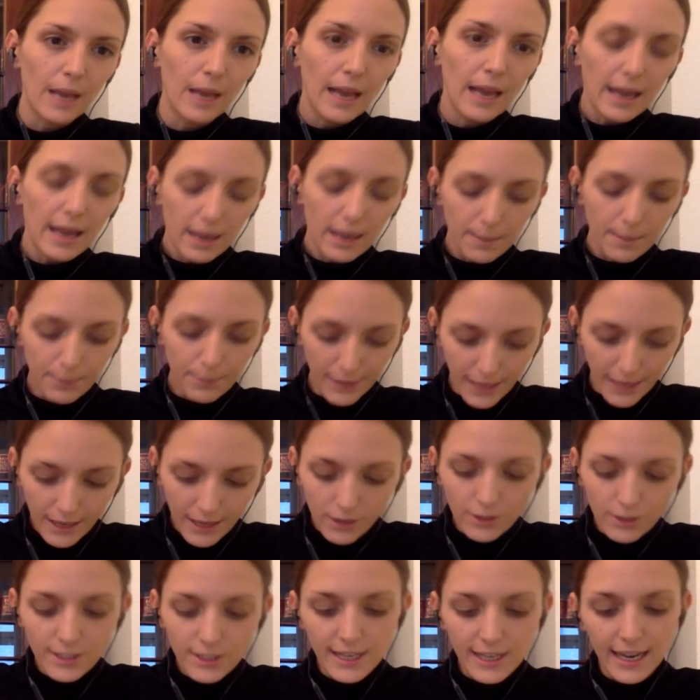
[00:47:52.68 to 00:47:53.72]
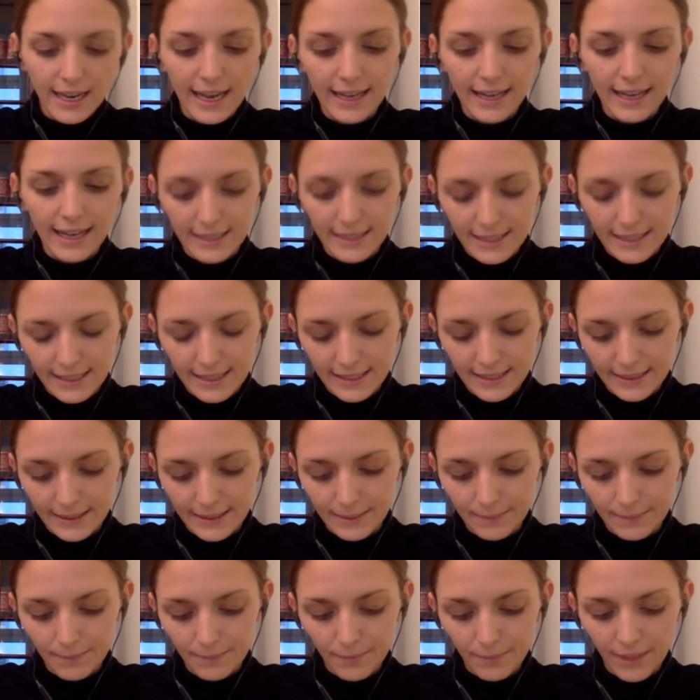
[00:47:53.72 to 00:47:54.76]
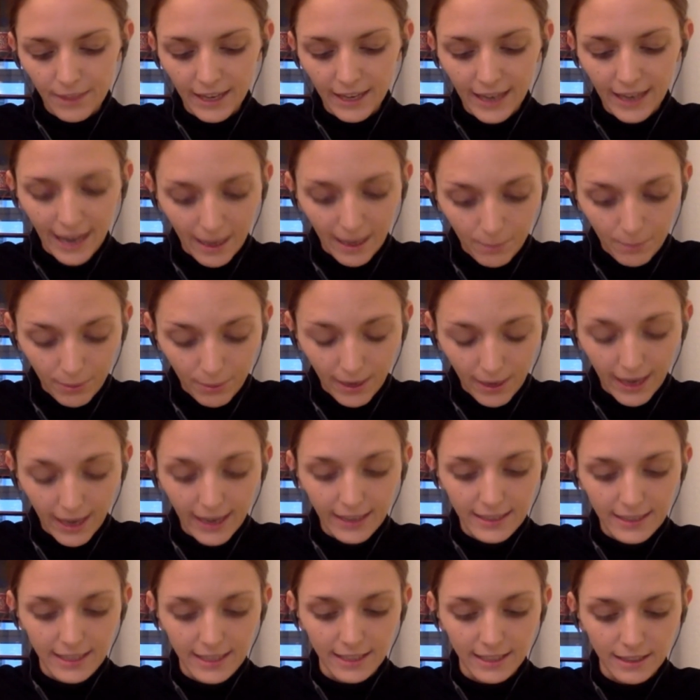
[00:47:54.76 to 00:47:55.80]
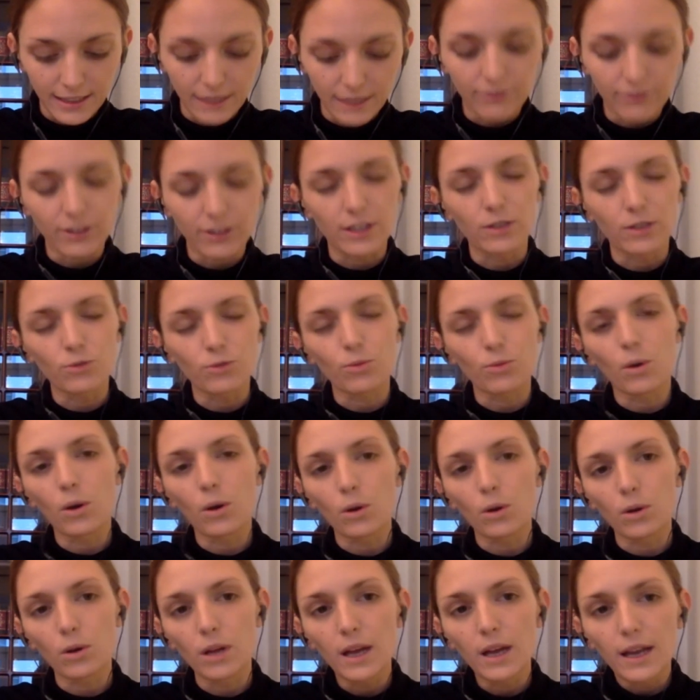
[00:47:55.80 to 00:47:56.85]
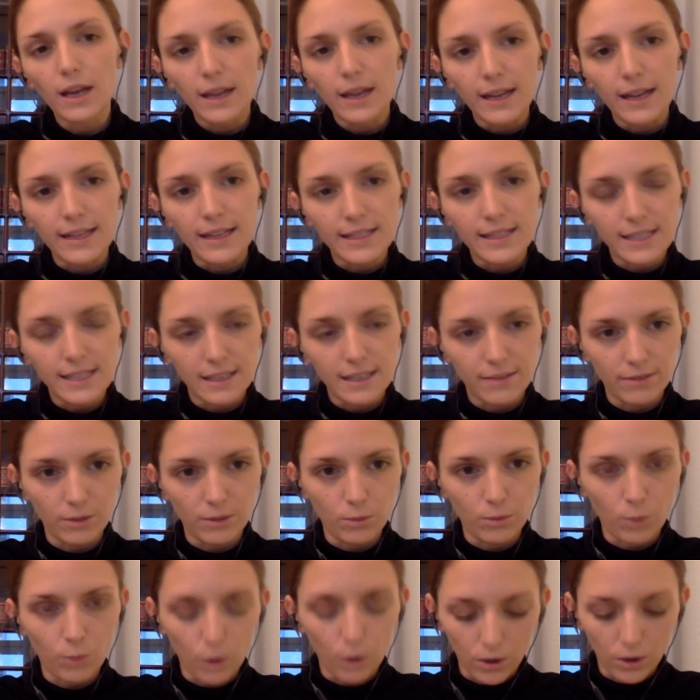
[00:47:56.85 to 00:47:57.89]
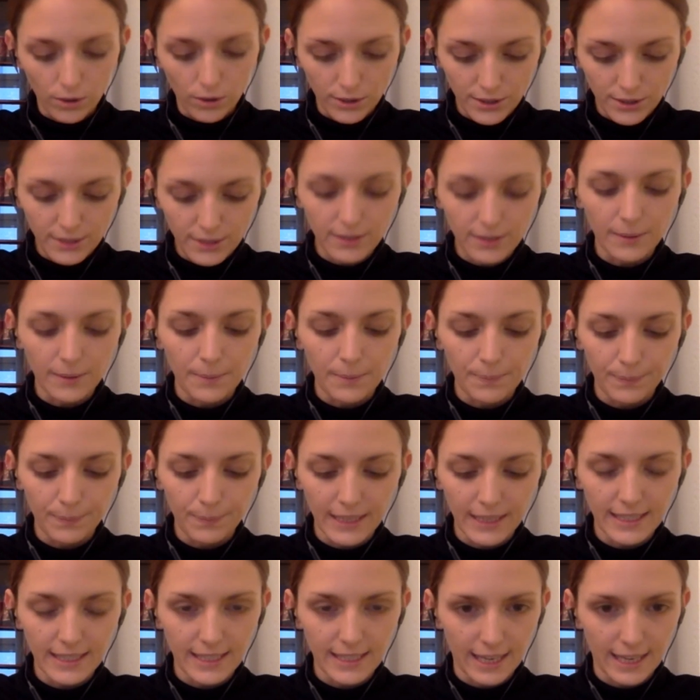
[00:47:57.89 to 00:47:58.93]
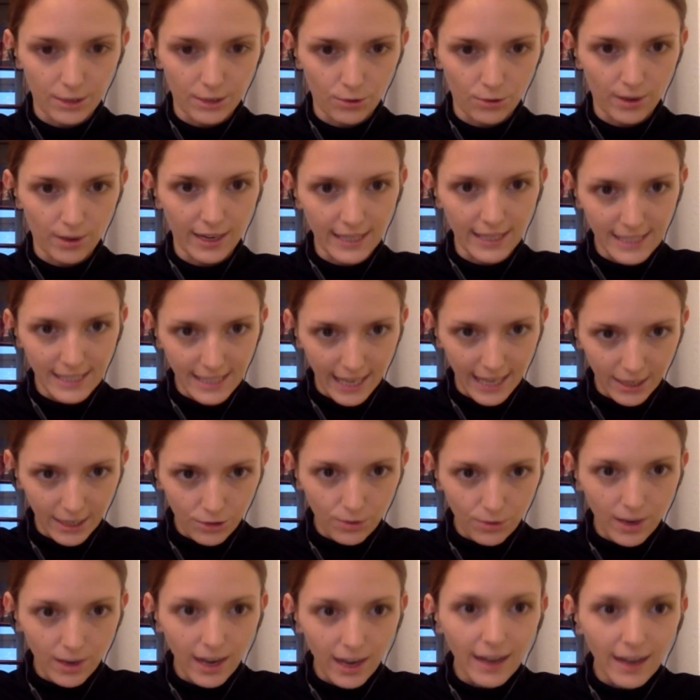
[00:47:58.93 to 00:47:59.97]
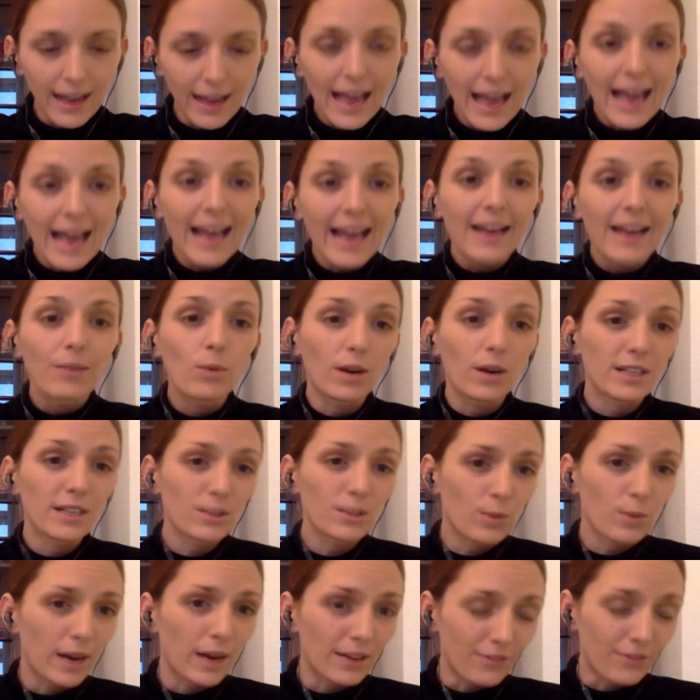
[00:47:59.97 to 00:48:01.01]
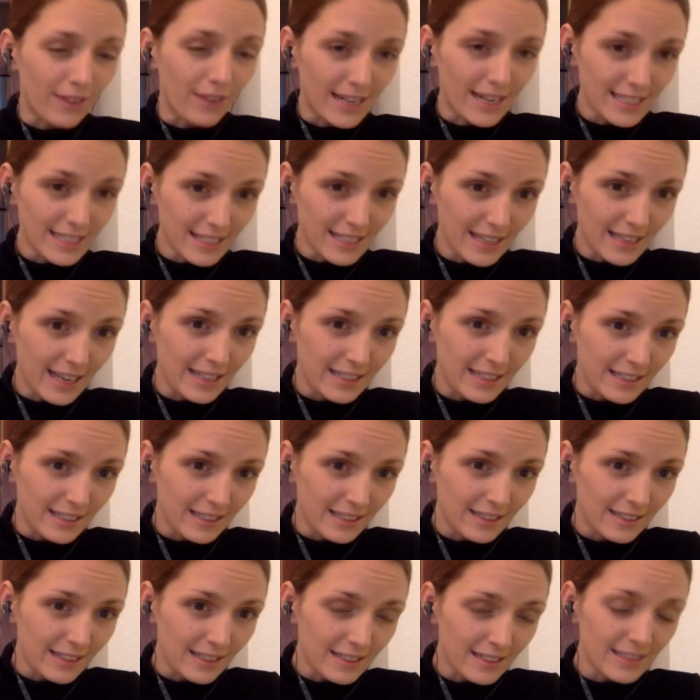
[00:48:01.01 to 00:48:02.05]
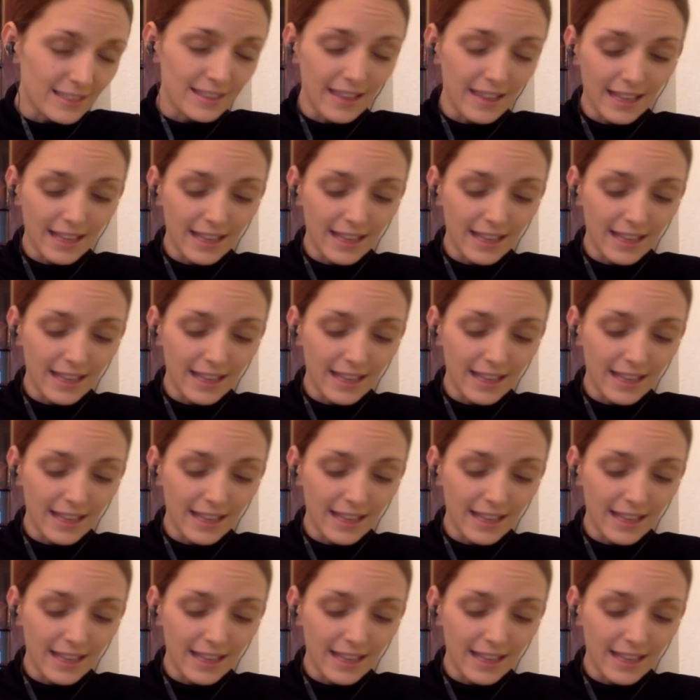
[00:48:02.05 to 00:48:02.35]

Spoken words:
appeared, and they can play a significant role in civil wars, etc., etc. What is quite fascinating is that